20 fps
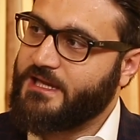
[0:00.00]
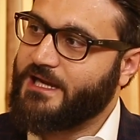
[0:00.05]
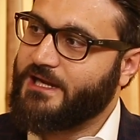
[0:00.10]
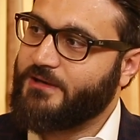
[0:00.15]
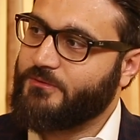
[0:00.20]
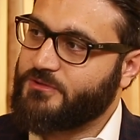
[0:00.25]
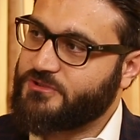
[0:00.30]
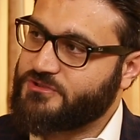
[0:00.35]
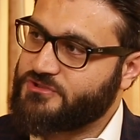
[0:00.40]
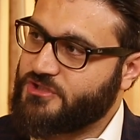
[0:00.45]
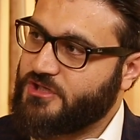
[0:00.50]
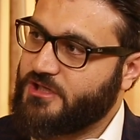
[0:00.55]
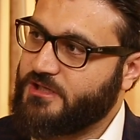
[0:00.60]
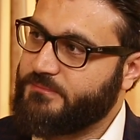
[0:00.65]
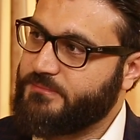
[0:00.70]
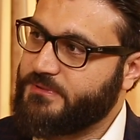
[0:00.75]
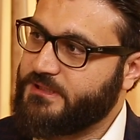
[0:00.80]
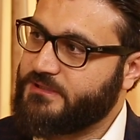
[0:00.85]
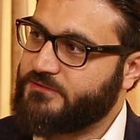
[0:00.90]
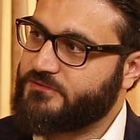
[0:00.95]
our
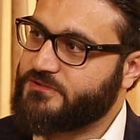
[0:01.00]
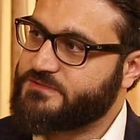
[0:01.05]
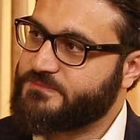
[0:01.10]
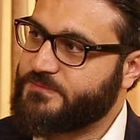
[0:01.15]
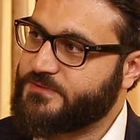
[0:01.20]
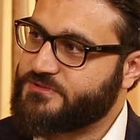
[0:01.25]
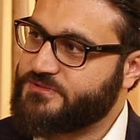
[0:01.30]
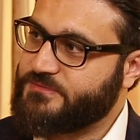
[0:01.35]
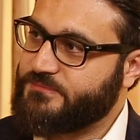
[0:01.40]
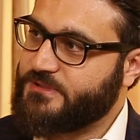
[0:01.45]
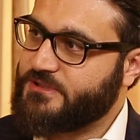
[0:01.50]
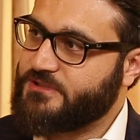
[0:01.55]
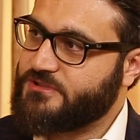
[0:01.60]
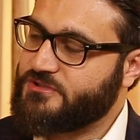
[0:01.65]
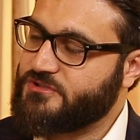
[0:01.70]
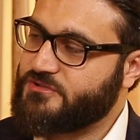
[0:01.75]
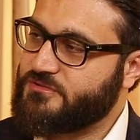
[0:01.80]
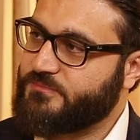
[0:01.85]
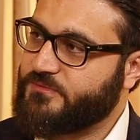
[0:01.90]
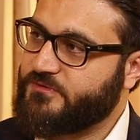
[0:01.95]
job and
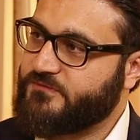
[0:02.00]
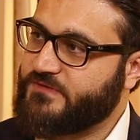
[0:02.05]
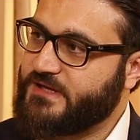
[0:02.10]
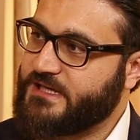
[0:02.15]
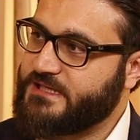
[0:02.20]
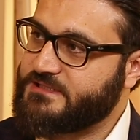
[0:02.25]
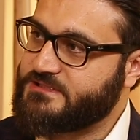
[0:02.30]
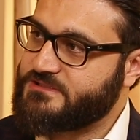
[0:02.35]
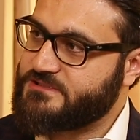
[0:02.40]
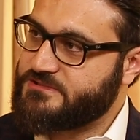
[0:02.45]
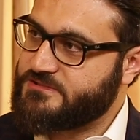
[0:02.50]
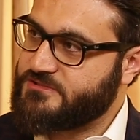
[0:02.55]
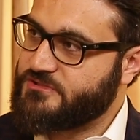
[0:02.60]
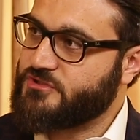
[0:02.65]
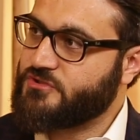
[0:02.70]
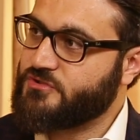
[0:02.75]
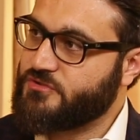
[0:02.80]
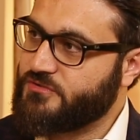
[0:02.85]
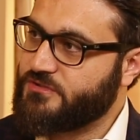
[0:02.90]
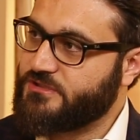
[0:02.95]
responsibility to provide
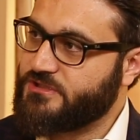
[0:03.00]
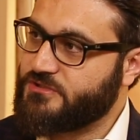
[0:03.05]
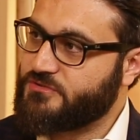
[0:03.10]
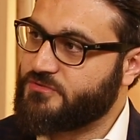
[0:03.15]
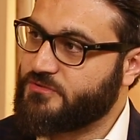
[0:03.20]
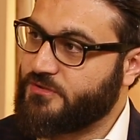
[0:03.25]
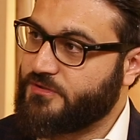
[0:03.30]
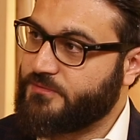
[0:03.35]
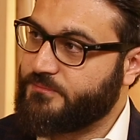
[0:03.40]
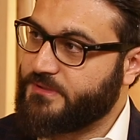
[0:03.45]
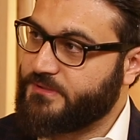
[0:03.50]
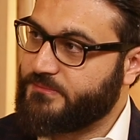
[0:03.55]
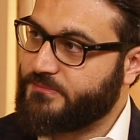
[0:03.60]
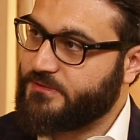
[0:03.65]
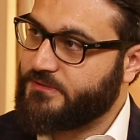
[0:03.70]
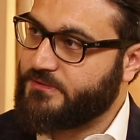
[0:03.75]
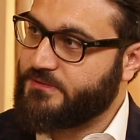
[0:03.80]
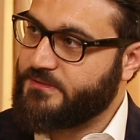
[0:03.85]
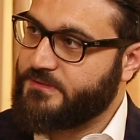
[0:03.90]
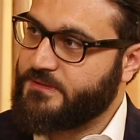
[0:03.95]
security to our
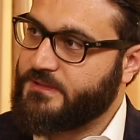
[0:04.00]
people